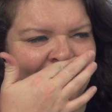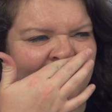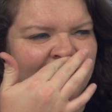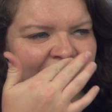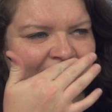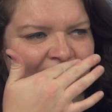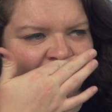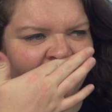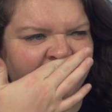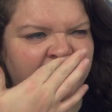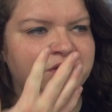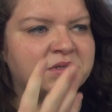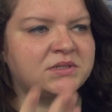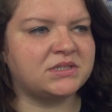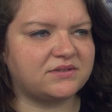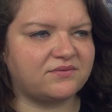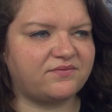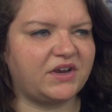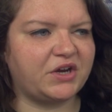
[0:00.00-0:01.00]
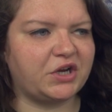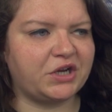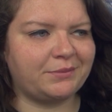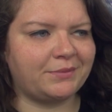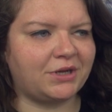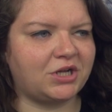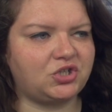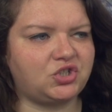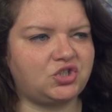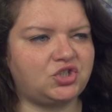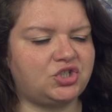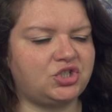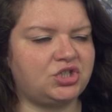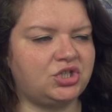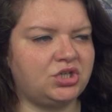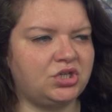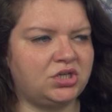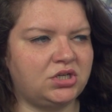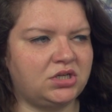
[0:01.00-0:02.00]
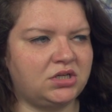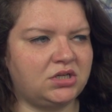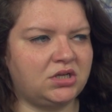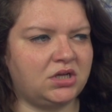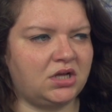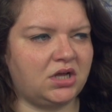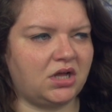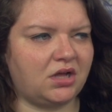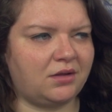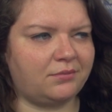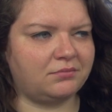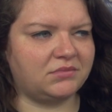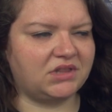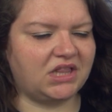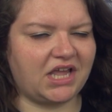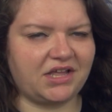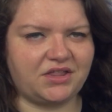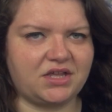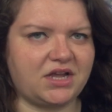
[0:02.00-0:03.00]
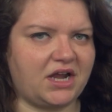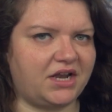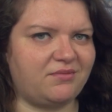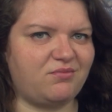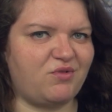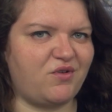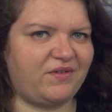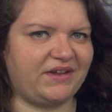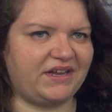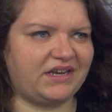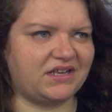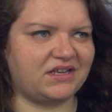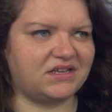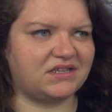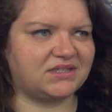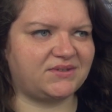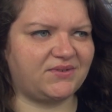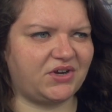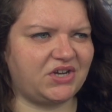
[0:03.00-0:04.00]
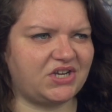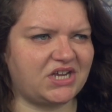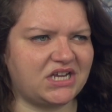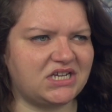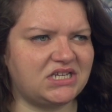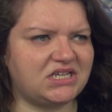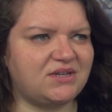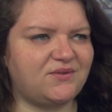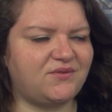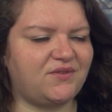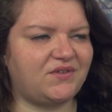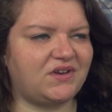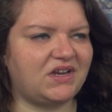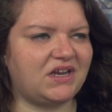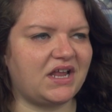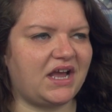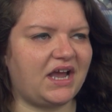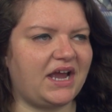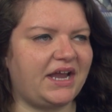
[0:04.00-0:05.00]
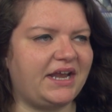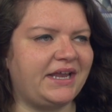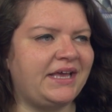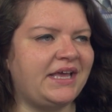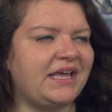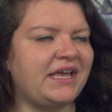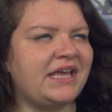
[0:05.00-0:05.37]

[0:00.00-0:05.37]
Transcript: It feels very much um, like the kind of movie it is, very 1959.